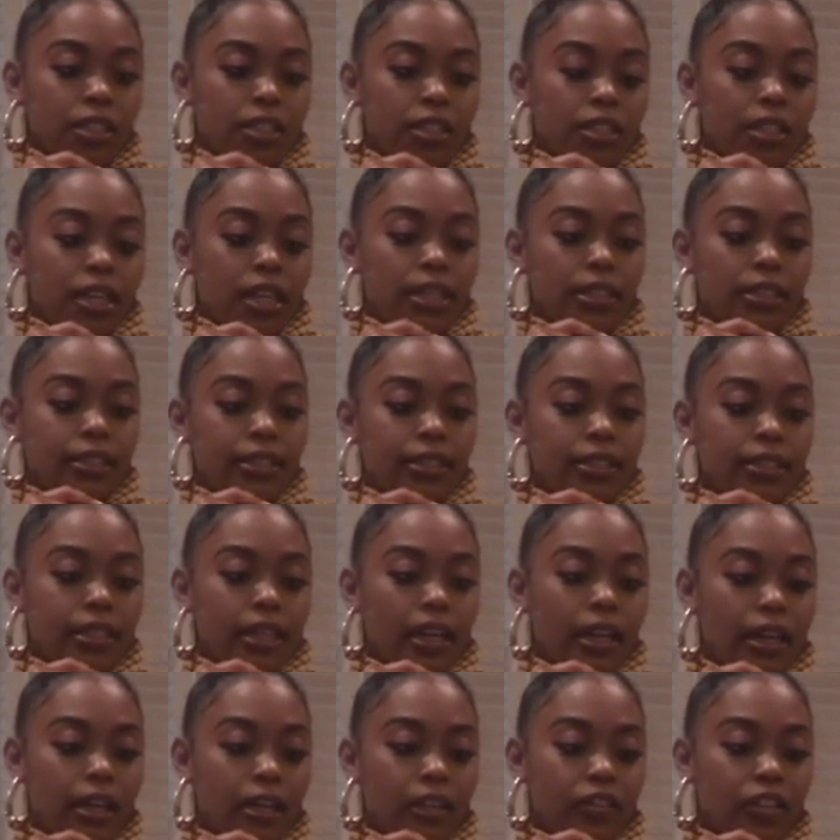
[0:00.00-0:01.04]
That's
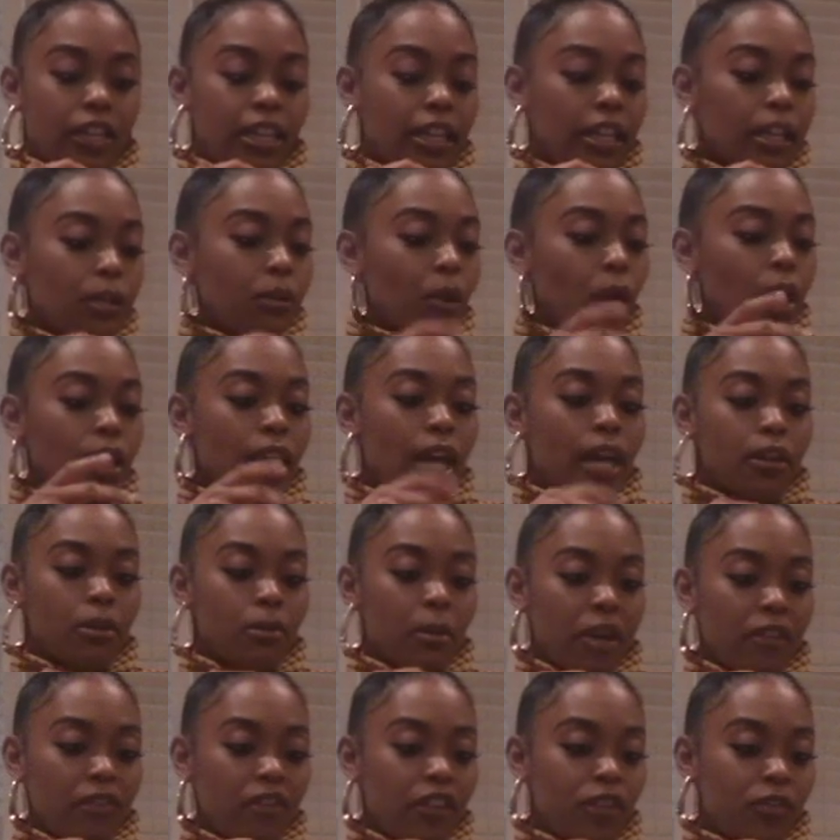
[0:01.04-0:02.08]
tough. Again, a lot of
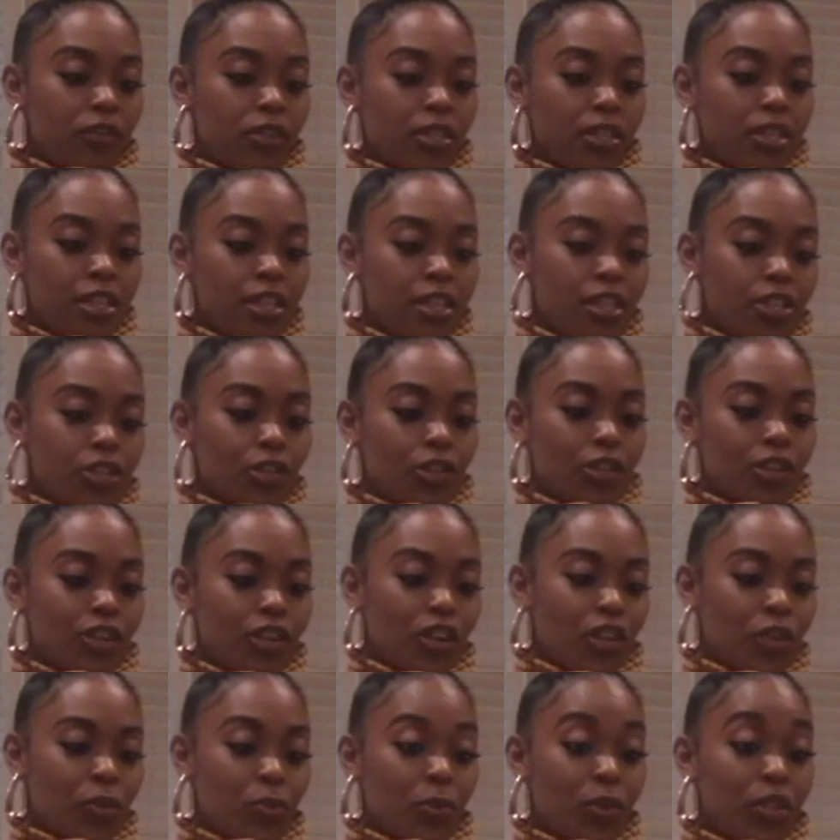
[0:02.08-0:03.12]
my favorite scenes
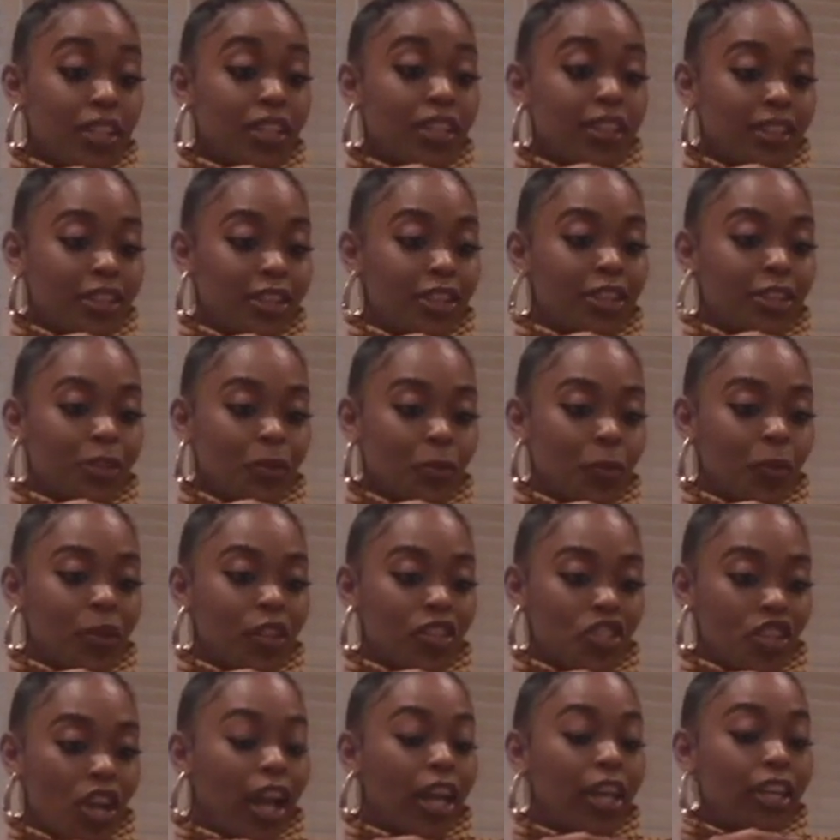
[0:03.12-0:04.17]
are with
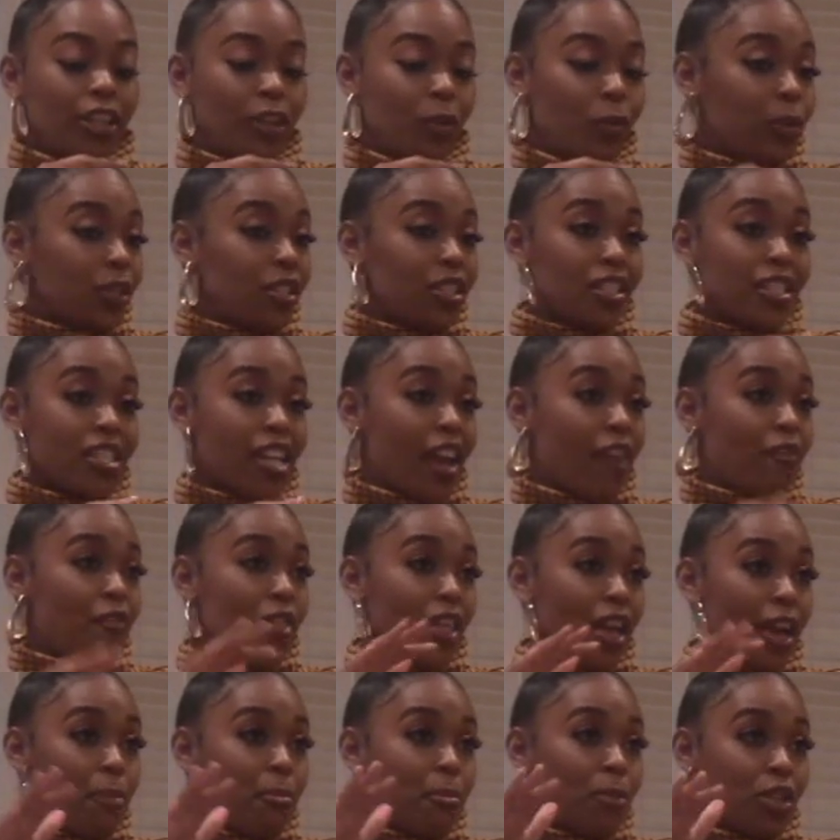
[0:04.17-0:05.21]
China. We just have
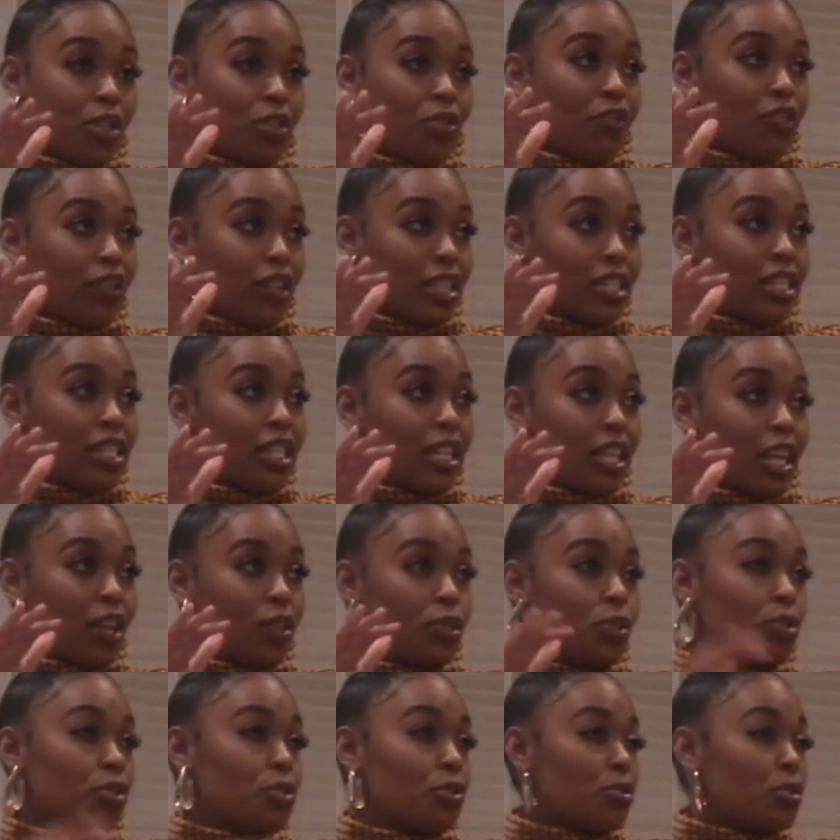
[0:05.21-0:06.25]
that much fun
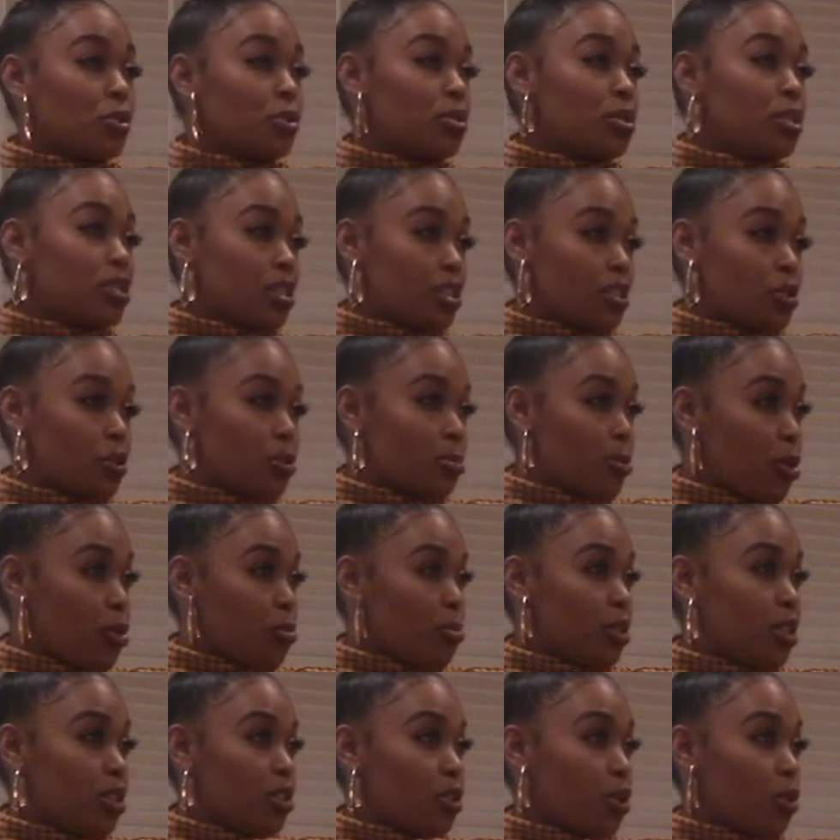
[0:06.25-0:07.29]
together, so those sister
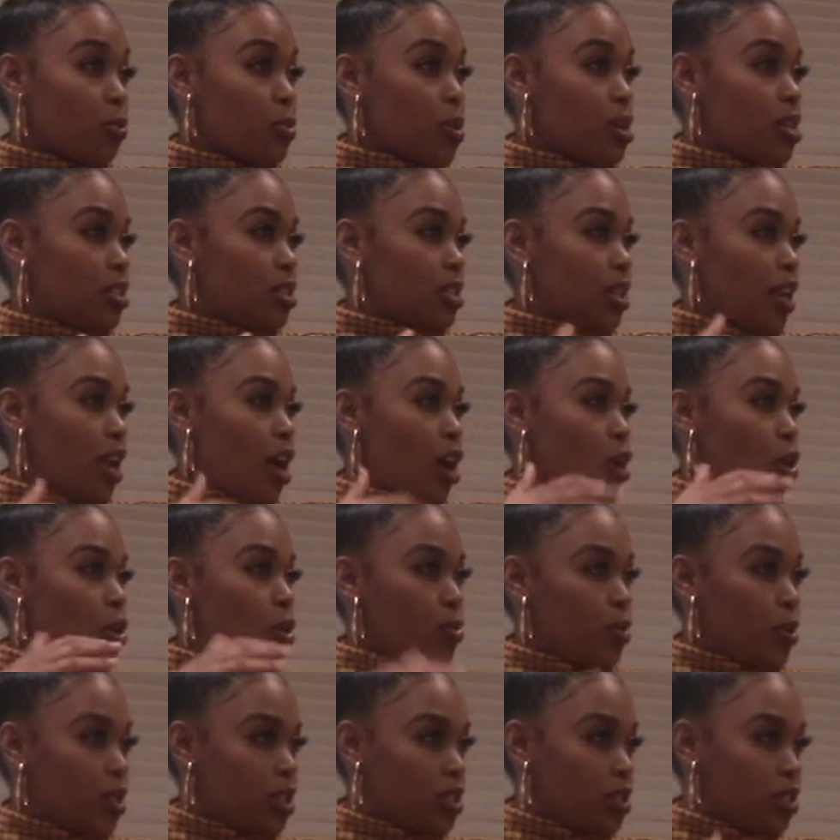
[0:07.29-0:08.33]
moments are ones that I
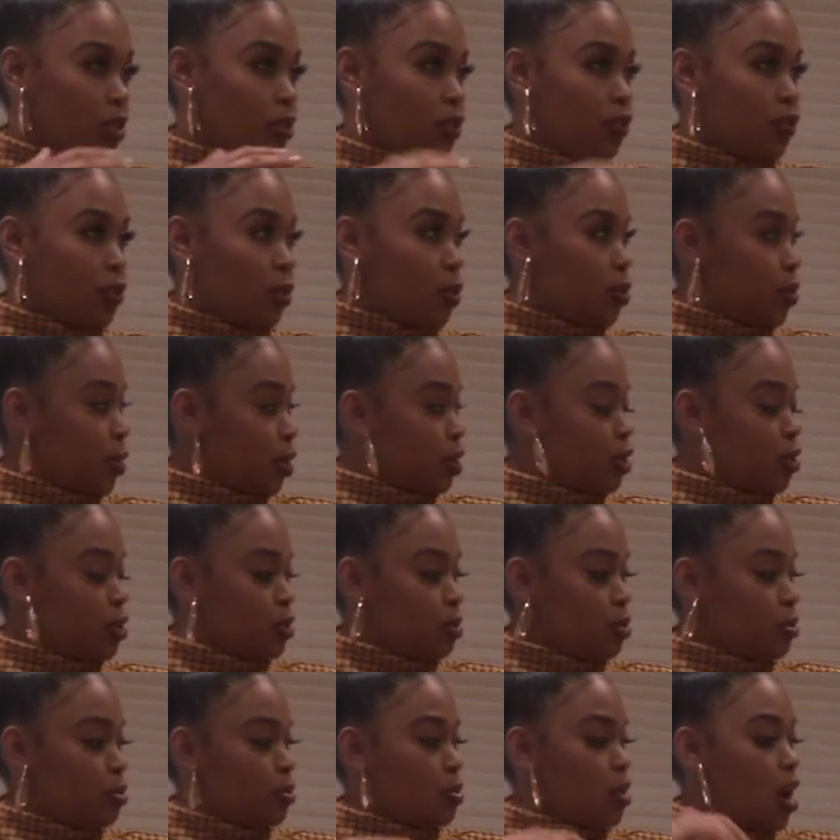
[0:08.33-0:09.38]
always look forward
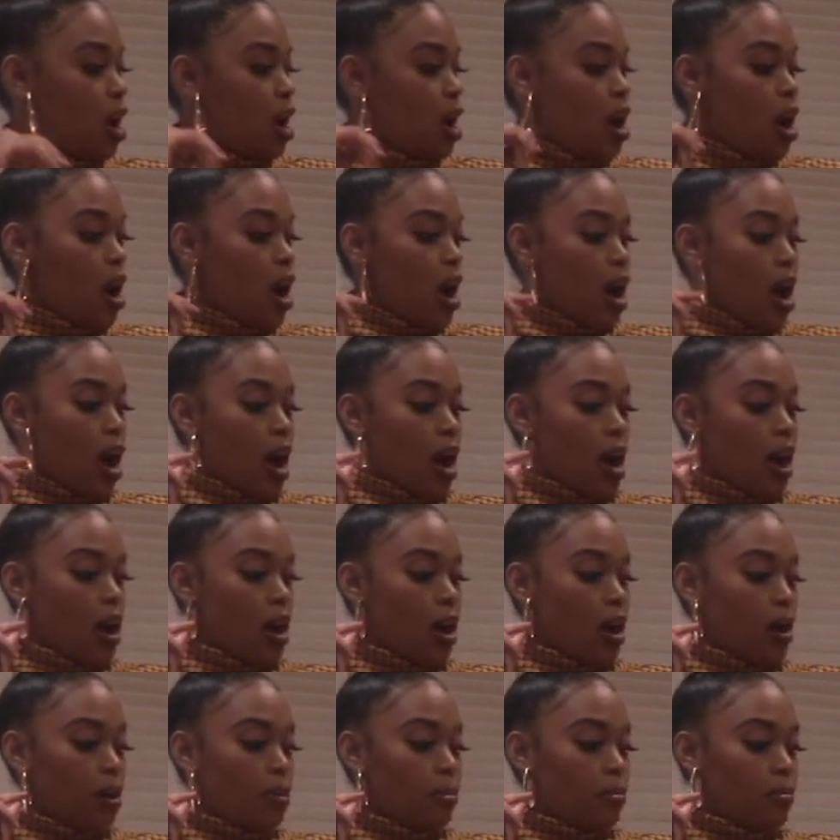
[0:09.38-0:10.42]
to.
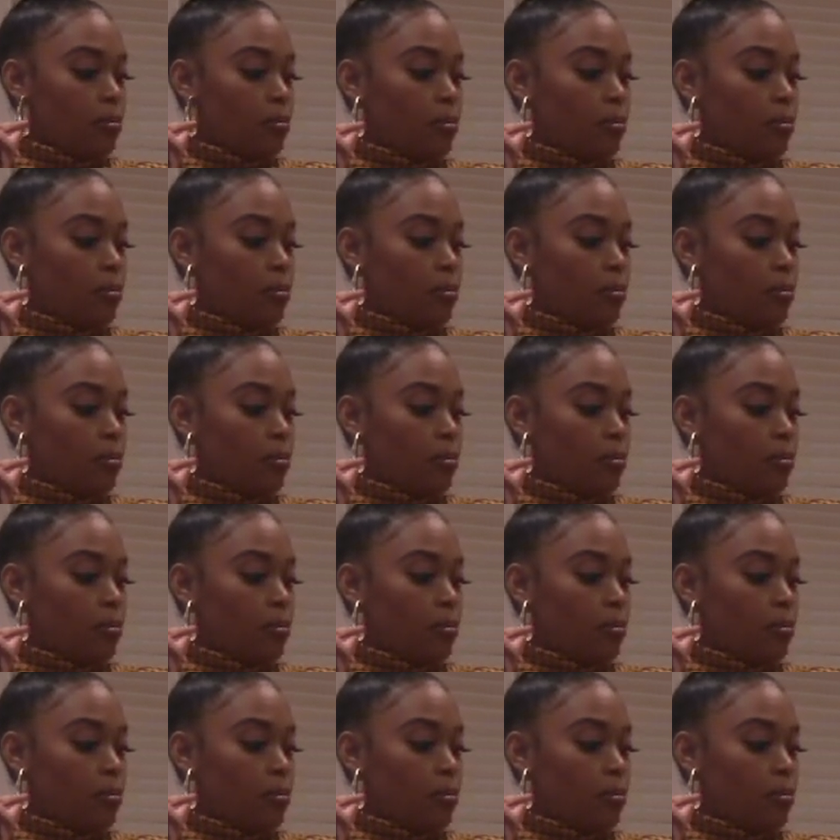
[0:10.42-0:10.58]
I